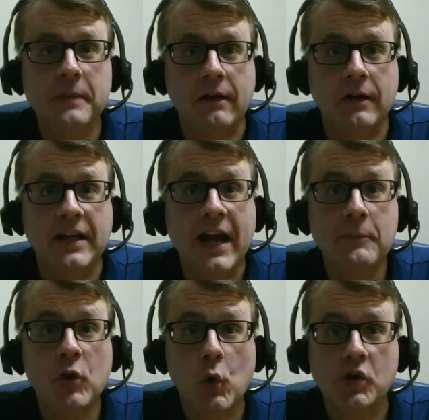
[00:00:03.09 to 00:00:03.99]
DeBerry
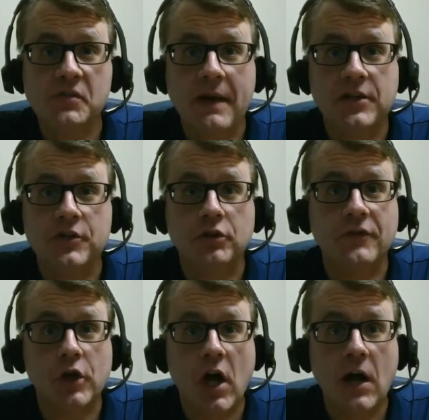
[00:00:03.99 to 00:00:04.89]
and I am the course
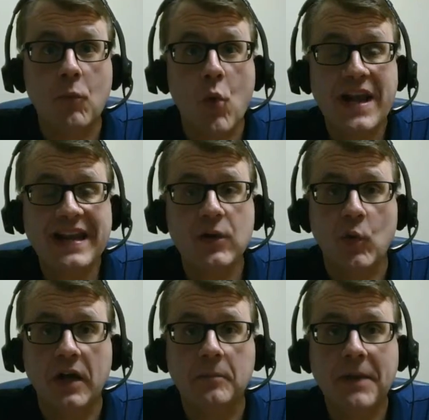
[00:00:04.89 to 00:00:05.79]
manager for COM
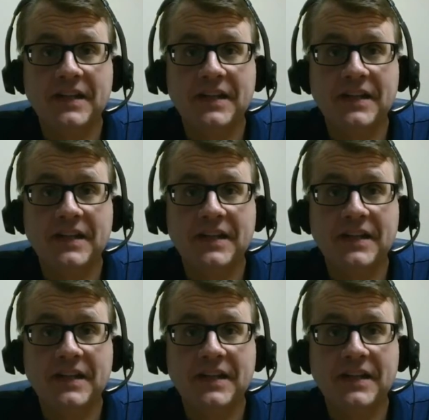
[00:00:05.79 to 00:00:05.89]
181